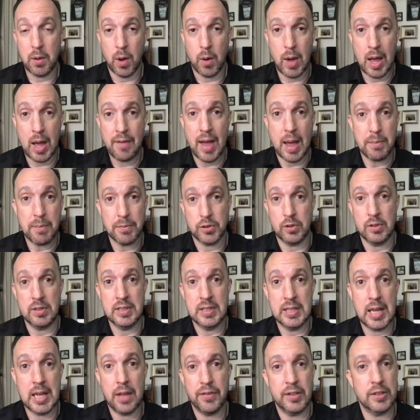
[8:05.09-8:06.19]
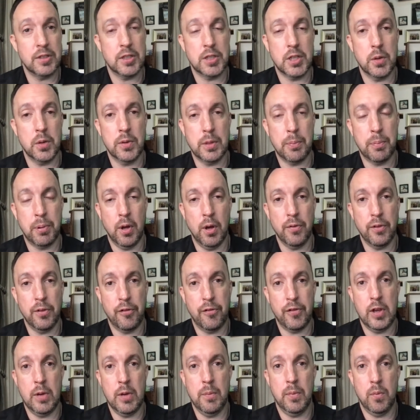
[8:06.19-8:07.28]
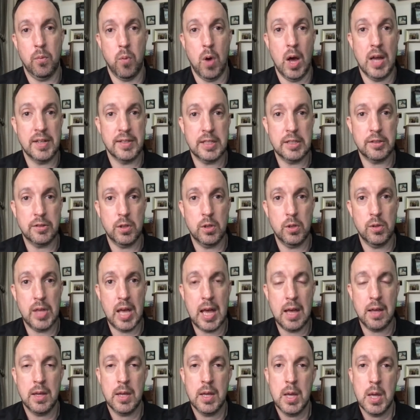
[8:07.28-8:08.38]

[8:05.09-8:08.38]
will have absolutely nothing to do with the plot of the film. Why does it do that?